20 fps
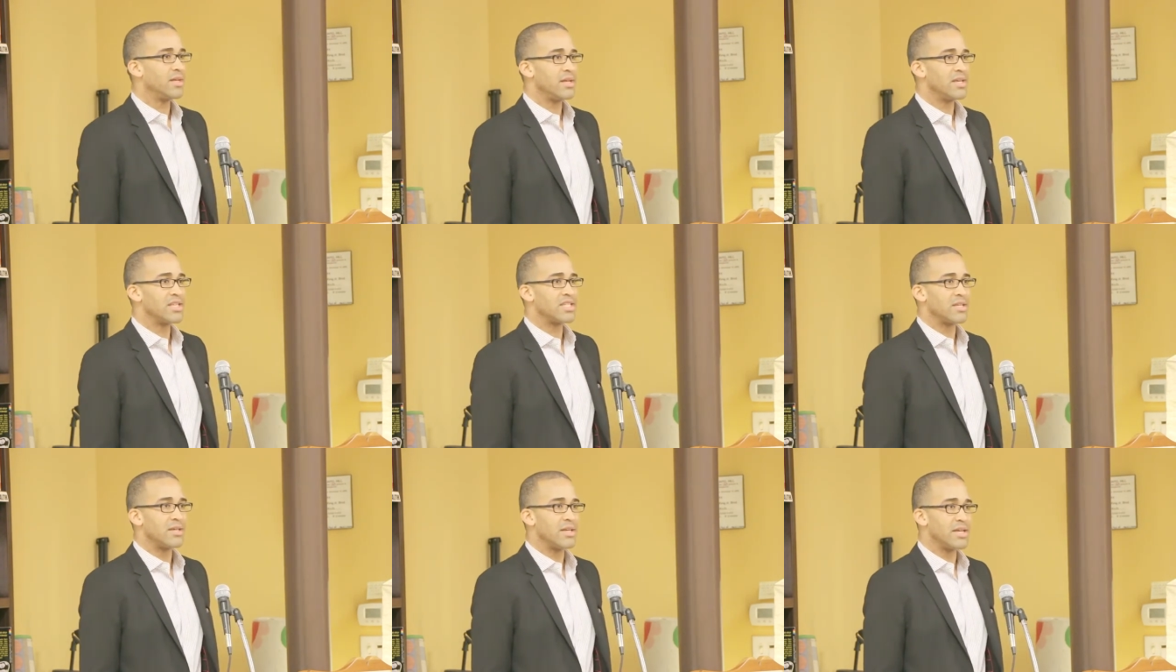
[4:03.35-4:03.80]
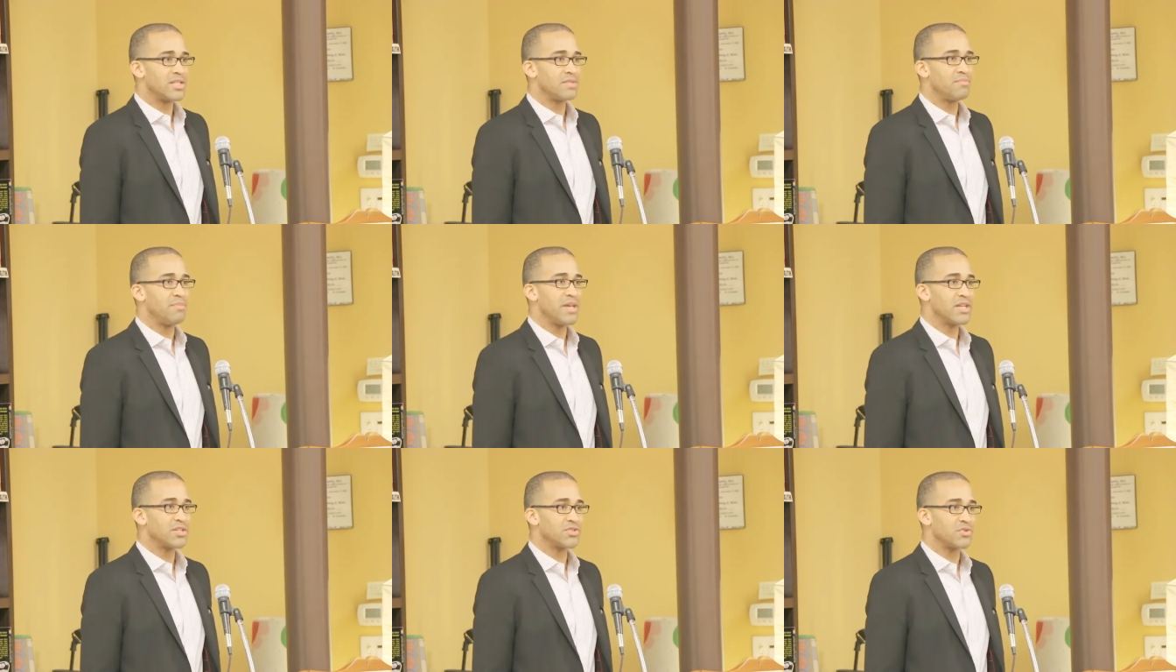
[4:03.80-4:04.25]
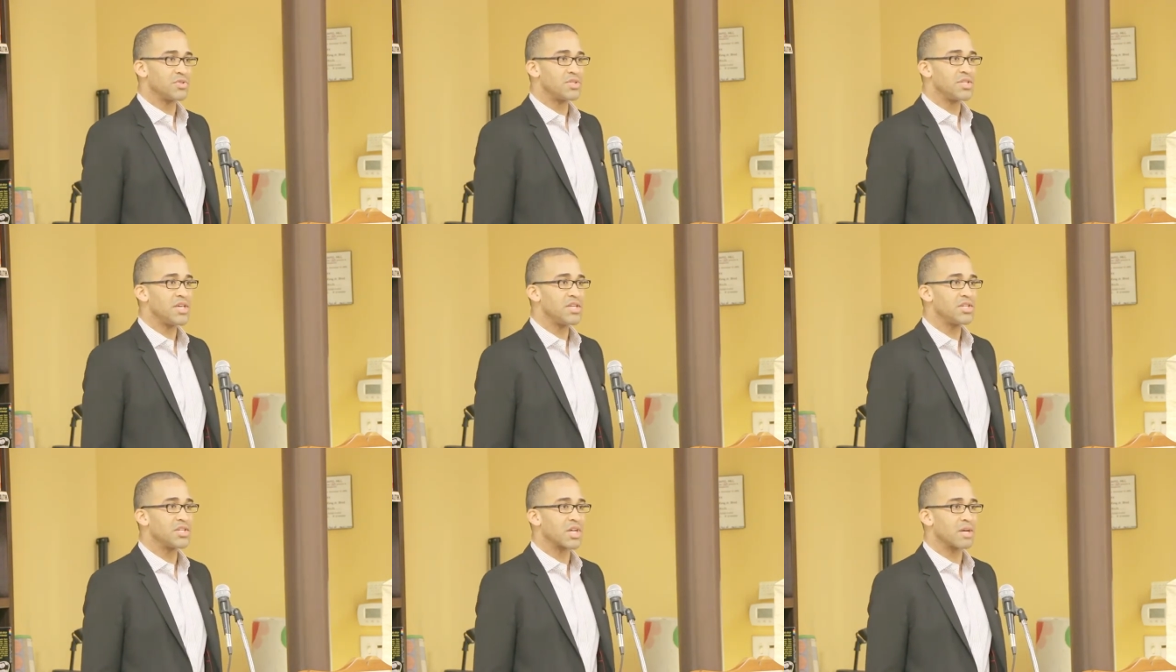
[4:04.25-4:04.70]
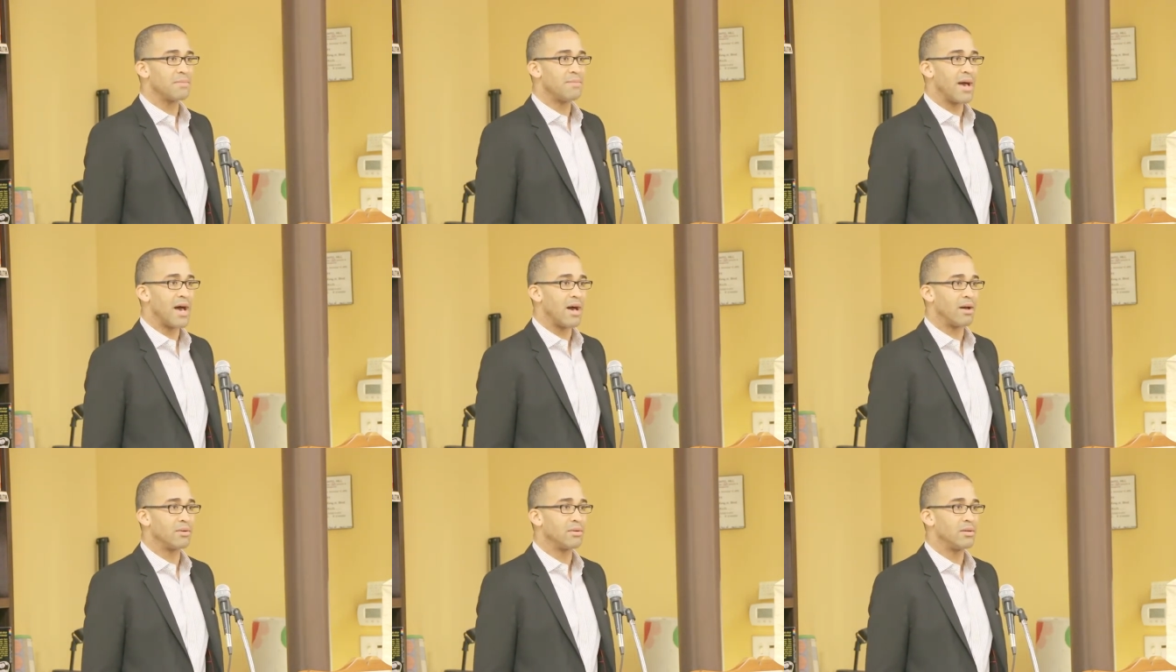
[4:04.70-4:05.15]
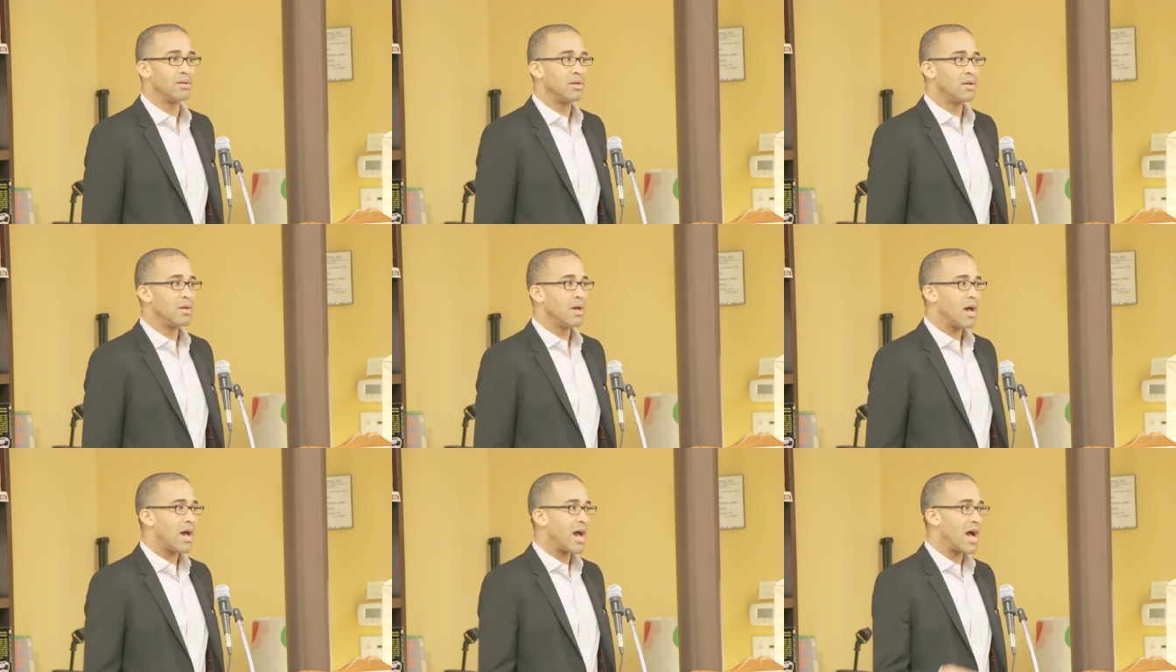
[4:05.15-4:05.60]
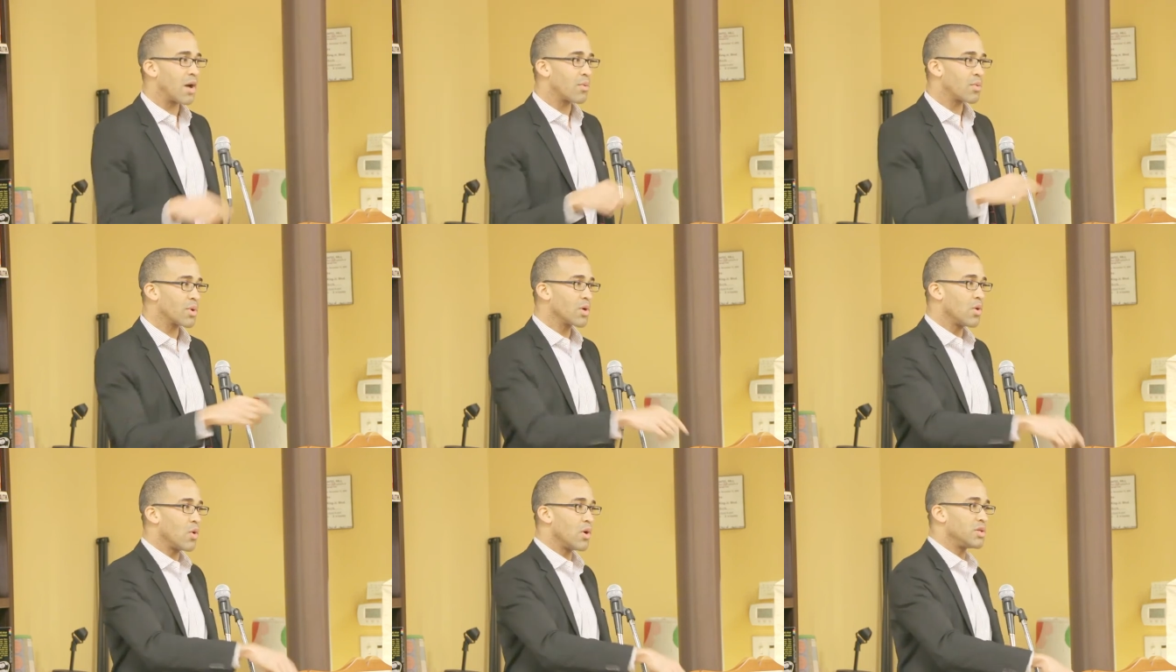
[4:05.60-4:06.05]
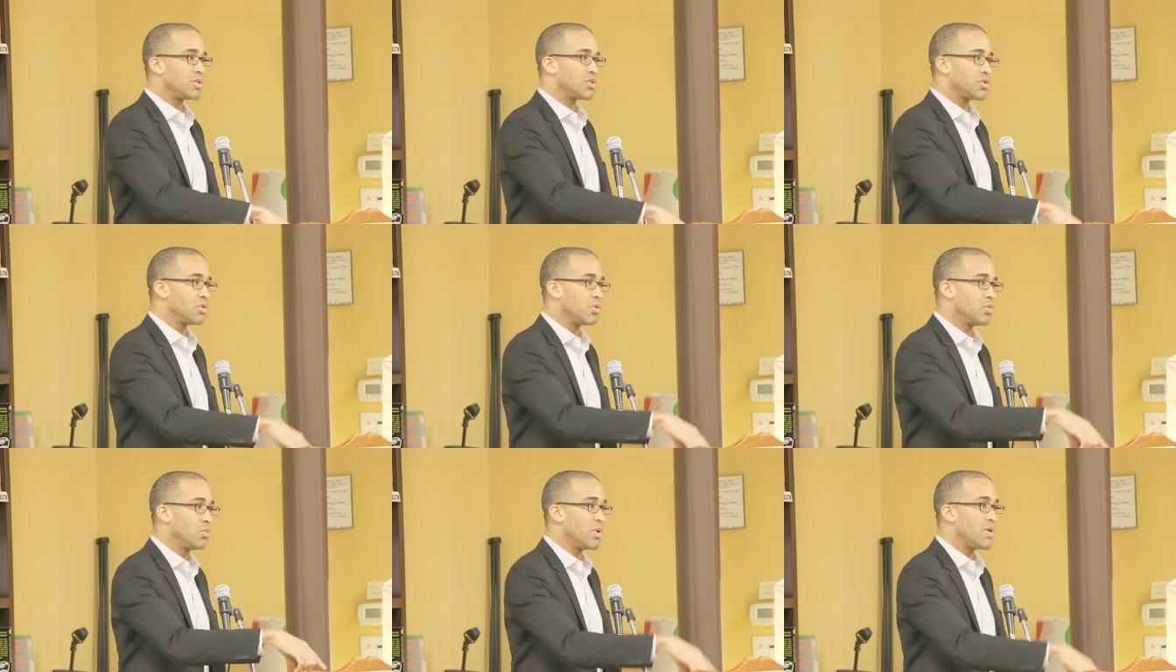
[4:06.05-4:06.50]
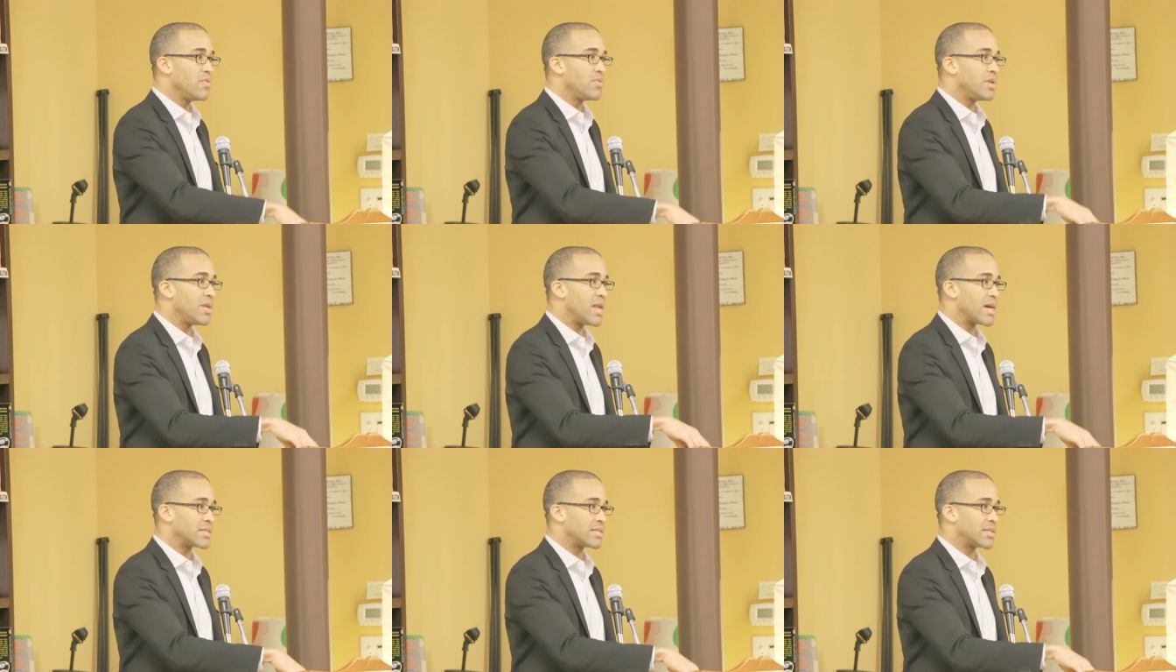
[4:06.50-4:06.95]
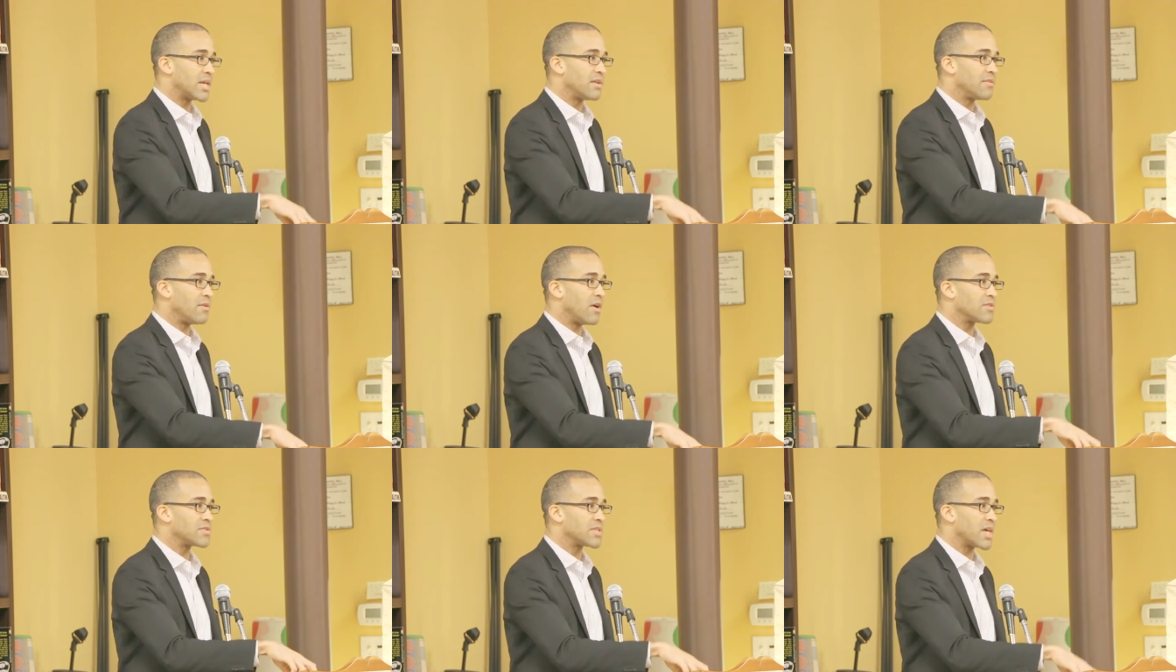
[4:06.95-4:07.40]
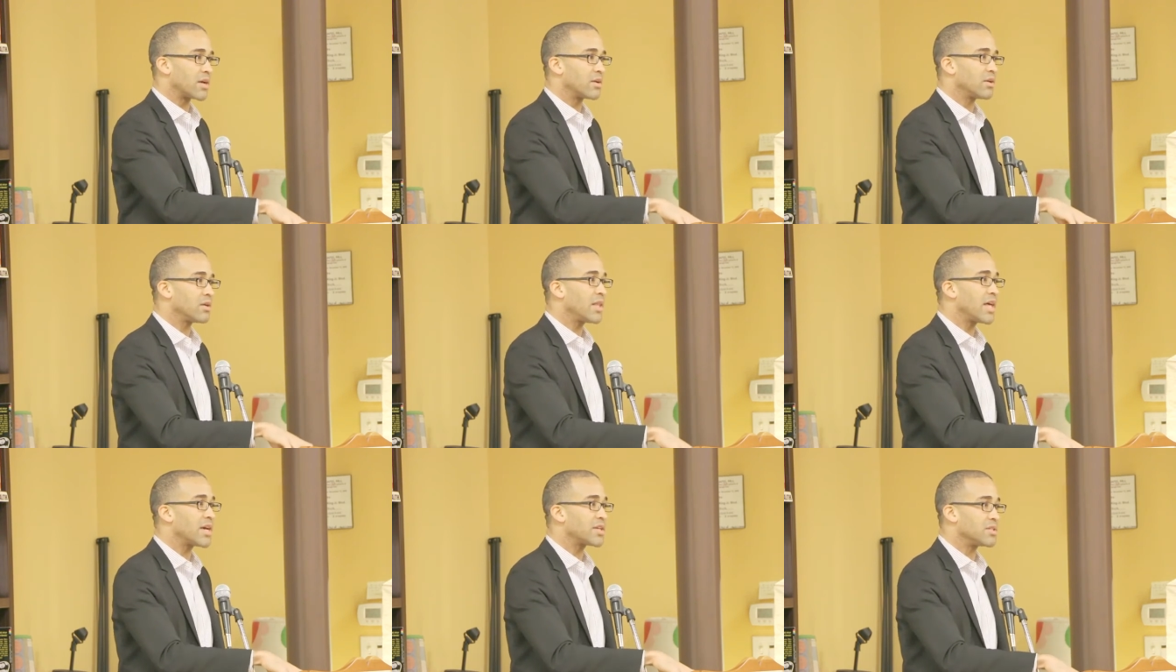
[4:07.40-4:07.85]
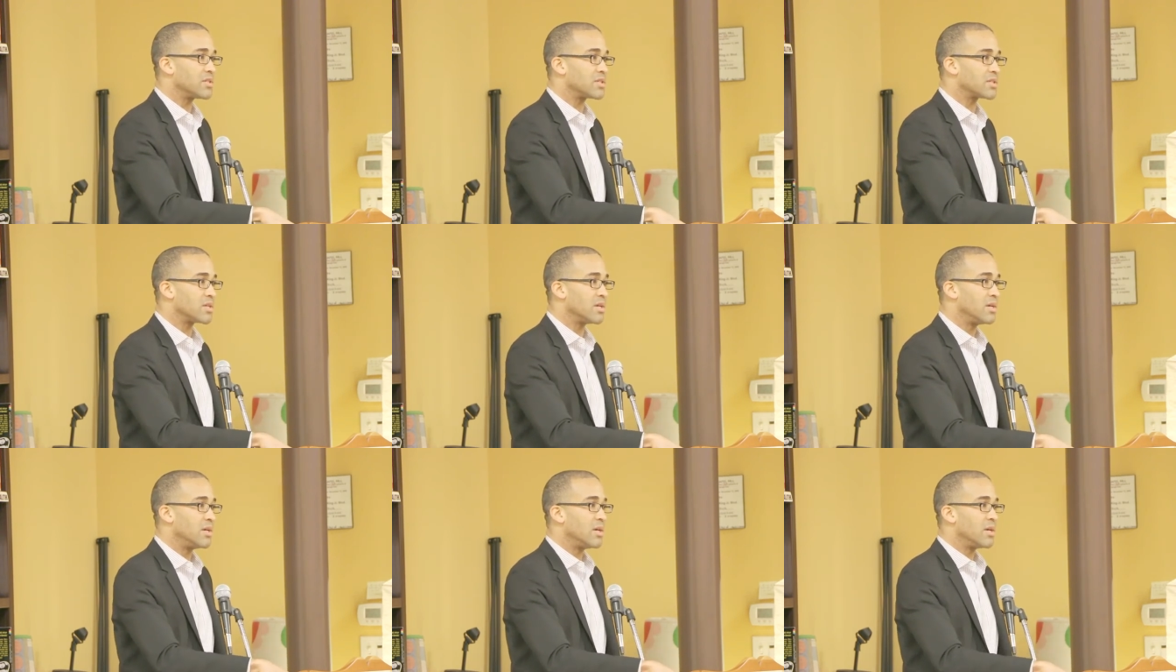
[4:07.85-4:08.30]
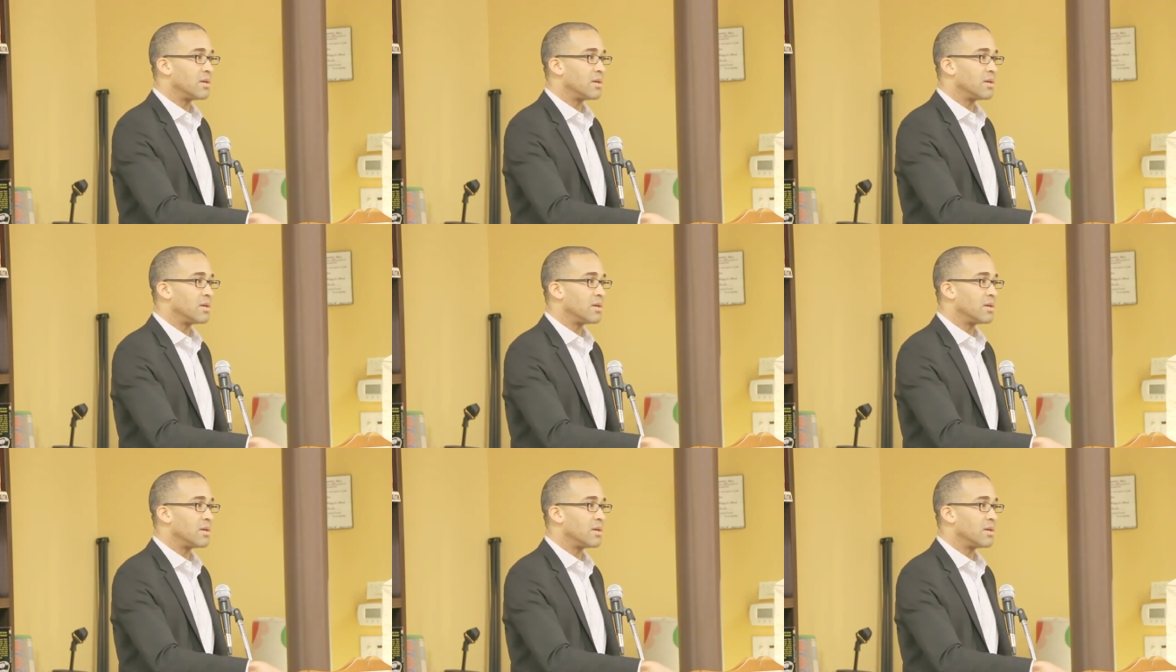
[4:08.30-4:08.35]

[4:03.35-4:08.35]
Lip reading: It's being strategic about how we're going to win the next set of all-cycle elections.